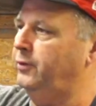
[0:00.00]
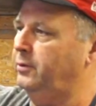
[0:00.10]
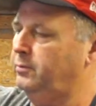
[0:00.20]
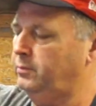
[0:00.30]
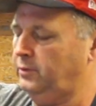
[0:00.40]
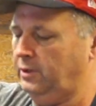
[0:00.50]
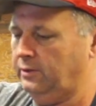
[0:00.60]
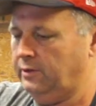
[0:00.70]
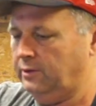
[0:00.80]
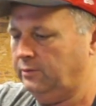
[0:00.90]

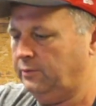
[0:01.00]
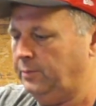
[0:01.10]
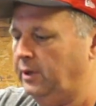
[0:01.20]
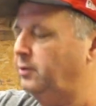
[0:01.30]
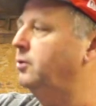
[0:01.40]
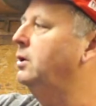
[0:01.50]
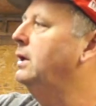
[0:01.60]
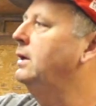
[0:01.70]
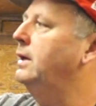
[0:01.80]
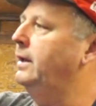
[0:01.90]
the spindle,
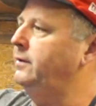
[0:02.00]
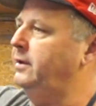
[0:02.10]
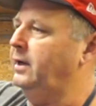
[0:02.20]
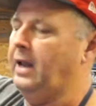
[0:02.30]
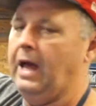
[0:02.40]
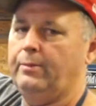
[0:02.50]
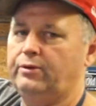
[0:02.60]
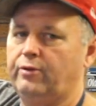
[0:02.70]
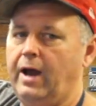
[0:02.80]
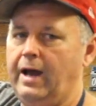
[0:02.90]
and then the llama
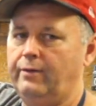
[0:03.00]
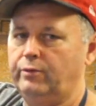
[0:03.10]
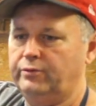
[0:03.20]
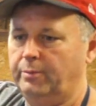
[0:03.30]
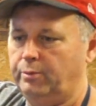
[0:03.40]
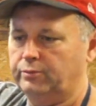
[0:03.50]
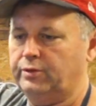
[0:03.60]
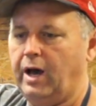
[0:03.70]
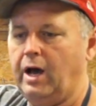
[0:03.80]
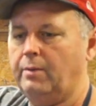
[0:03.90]
drive was up on
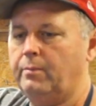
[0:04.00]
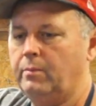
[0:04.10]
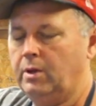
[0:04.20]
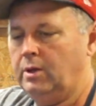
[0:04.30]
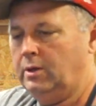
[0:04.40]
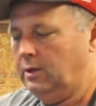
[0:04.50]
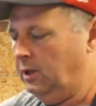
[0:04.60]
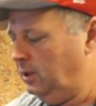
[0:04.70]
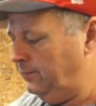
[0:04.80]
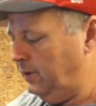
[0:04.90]
top
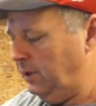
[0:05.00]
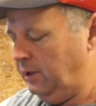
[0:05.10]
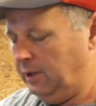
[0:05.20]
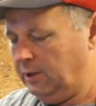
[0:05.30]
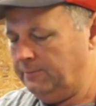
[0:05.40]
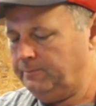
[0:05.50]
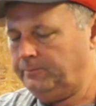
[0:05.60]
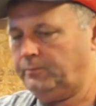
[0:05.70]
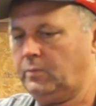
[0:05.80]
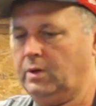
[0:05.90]
of the
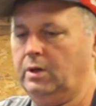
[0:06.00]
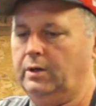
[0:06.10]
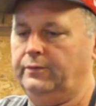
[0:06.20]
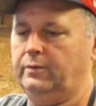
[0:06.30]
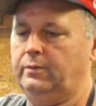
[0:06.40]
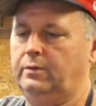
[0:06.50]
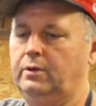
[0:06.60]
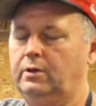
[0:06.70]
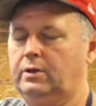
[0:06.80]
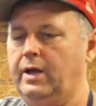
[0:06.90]

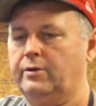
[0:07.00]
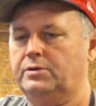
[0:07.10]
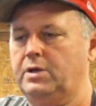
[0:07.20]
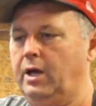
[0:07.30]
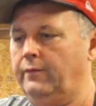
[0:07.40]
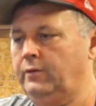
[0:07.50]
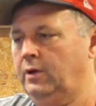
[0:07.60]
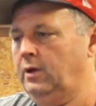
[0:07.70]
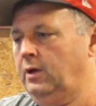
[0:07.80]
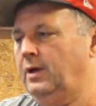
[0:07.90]
counter shaft.
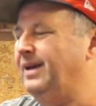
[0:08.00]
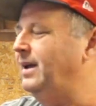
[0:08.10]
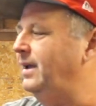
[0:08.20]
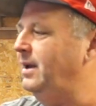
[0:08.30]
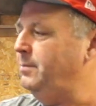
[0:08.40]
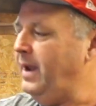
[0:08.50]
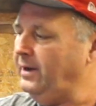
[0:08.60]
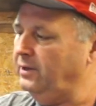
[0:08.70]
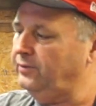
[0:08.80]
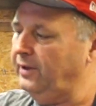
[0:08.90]
And it
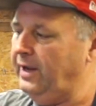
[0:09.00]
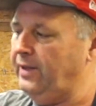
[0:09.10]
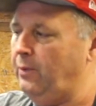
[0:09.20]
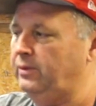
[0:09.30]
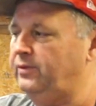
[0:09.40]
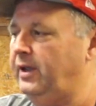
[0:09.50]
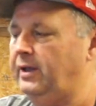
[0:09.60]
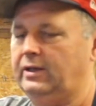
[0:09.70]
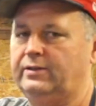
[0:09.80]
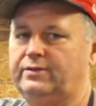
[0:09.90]
made this lathe, I would say,
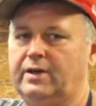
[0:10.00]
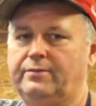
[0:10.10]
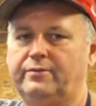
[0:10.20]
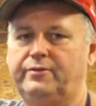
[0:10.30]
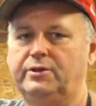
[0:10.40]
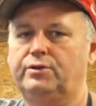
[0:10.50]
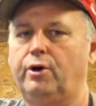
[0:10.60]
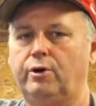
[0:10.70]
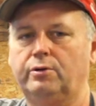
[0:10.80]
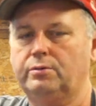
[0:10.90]
at least 7 foot
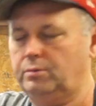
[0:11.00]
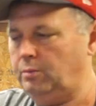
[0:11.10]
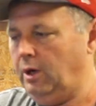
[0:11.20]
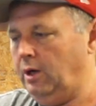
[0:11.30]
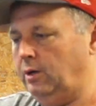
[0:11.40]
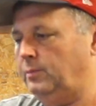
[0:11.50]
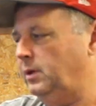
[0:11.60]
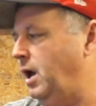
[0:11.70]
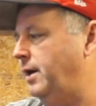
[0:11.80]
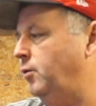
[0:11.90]
tall. A
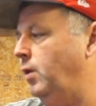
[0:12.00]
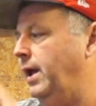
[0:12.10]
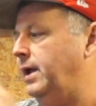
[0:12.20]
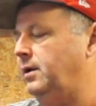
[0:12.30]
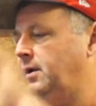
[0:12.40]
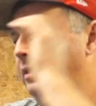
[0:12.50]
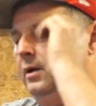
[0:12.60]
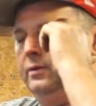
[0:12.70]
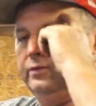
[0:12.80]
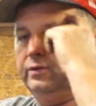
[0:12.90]
lot of weight,
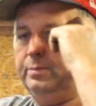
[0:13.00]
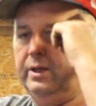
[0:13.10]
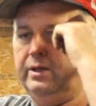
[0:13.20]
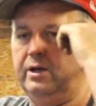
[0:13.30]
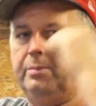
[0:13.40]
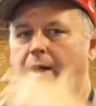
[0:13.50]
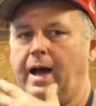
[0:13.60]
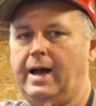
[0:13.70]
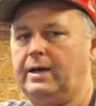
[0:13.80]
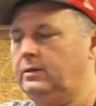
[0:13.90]
suspended up
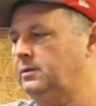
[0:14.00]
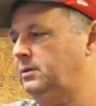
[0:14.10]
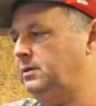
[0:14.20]
high.